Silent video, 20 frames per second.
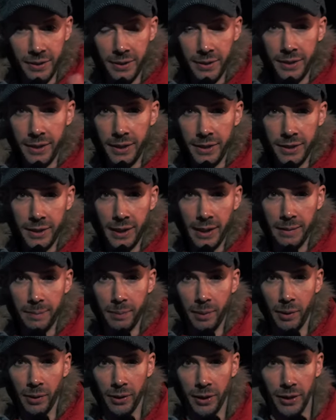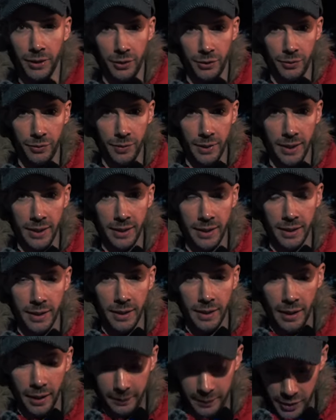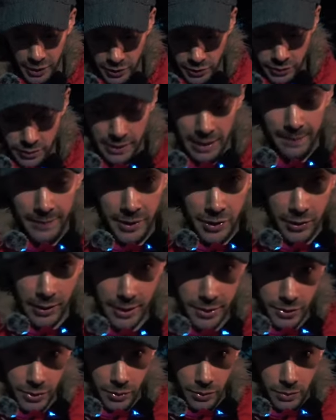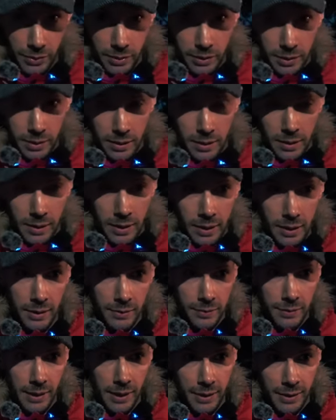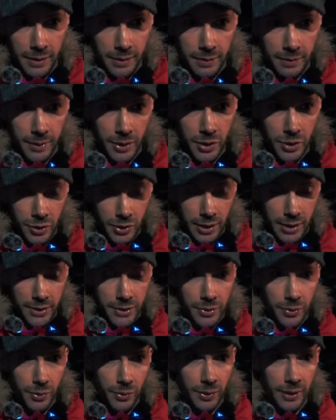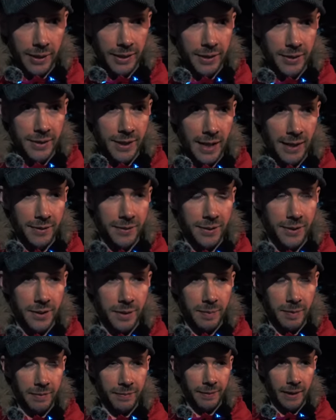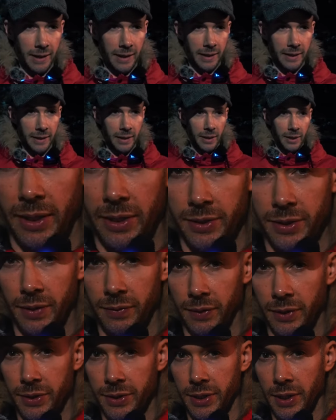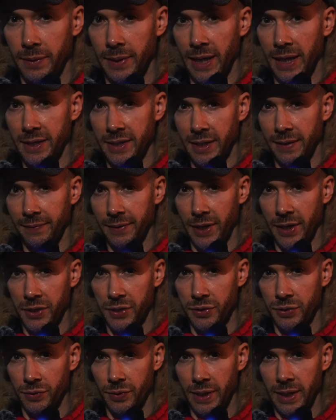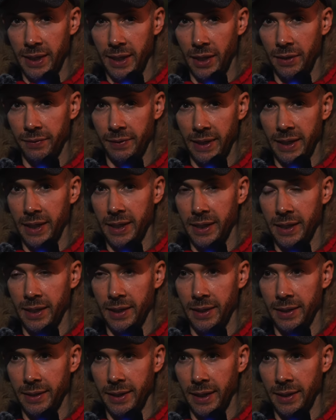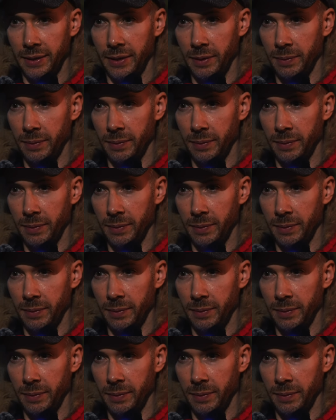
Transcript: to the DJI Pocket 3. I'm going to let me try and talk. Right, I'm going to try and talk in the center to be fair. So I've got the Sony a7S III over here and then